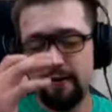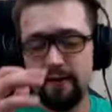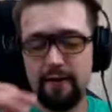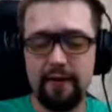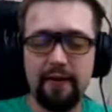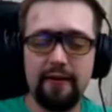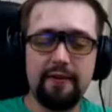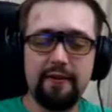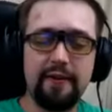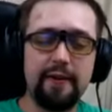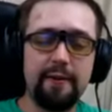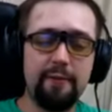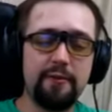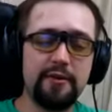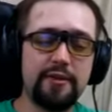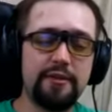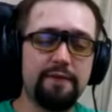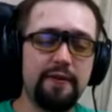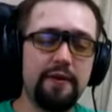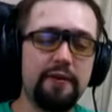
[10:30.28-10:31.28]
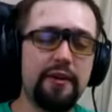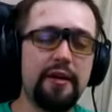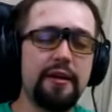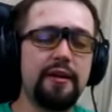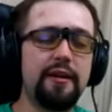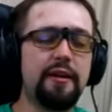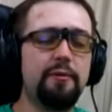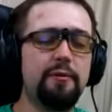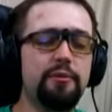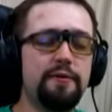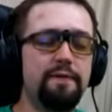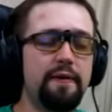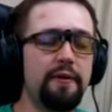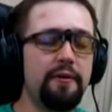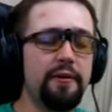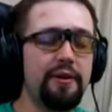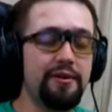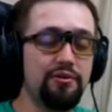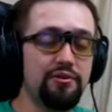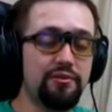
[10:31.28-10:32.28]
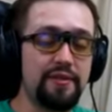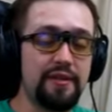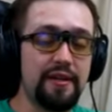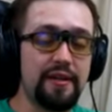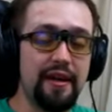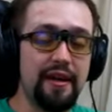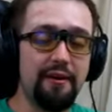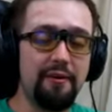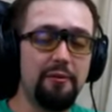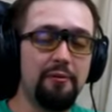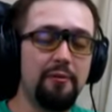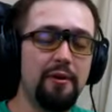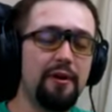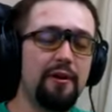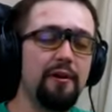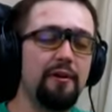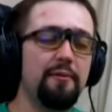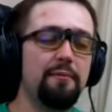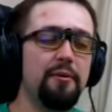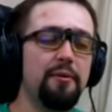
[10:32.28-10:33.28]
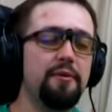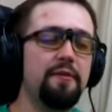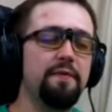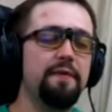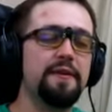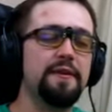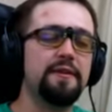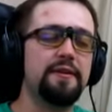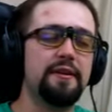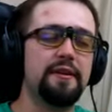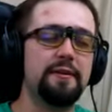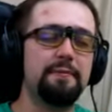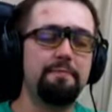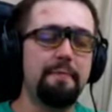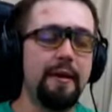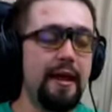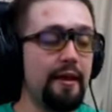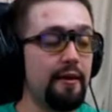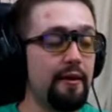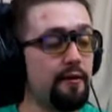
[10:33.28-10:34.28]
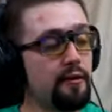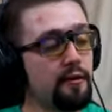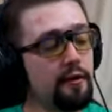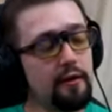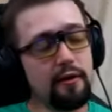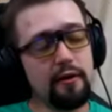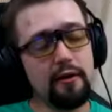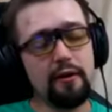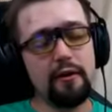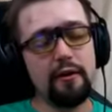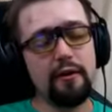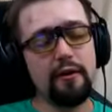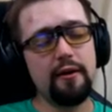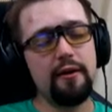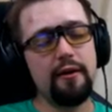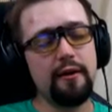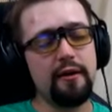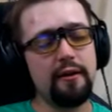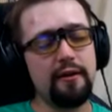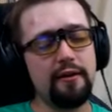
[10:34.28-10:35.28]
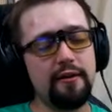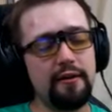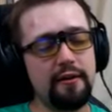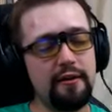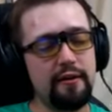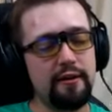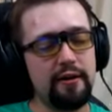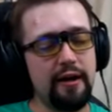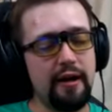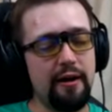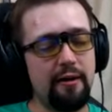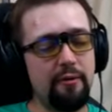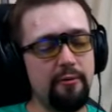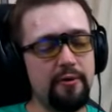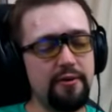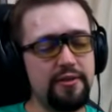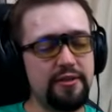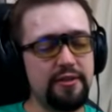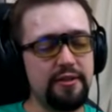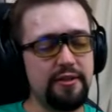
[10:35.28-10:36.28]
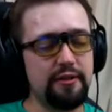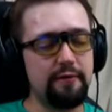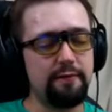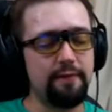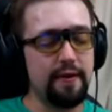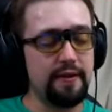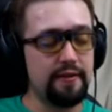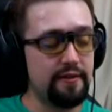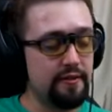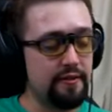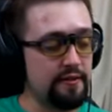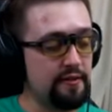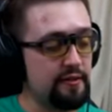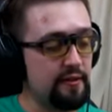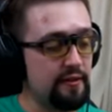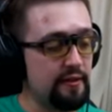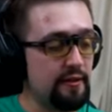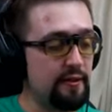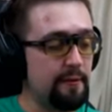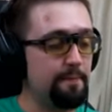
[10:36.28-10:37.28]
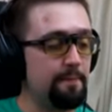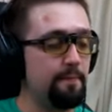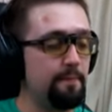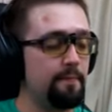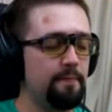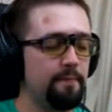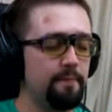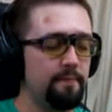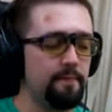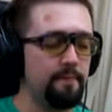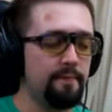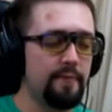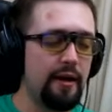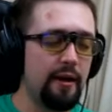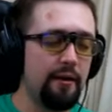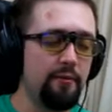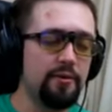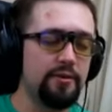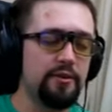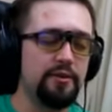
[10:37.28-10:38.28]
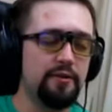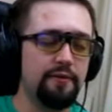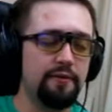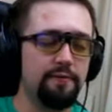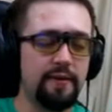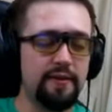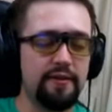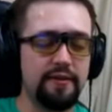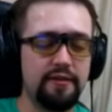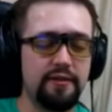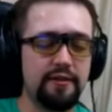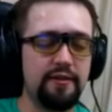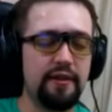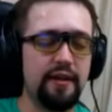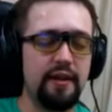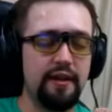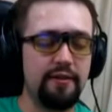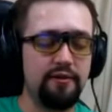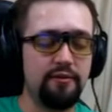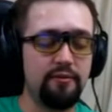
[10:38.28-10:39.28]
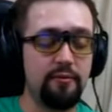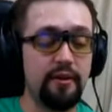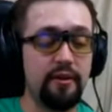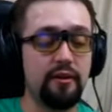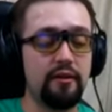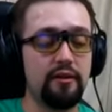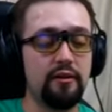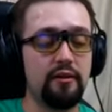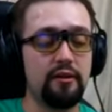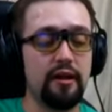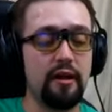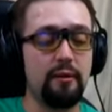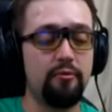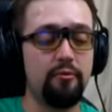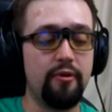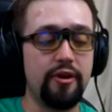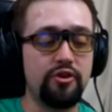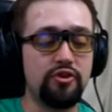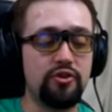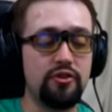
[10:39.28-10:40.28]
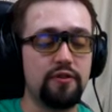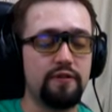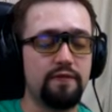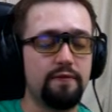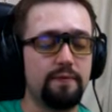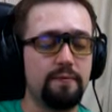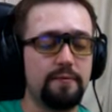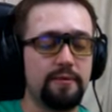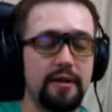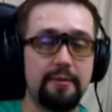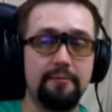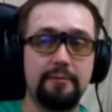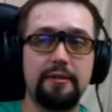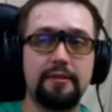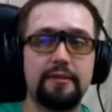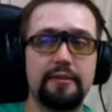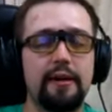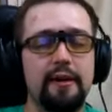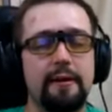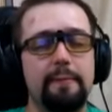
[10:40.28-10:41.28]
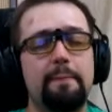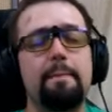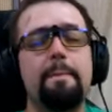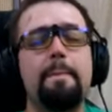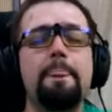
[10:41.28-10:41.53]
And it was very interesting how both of us met, and how we're still friends how we're still friends today, doing collaborations from time to time.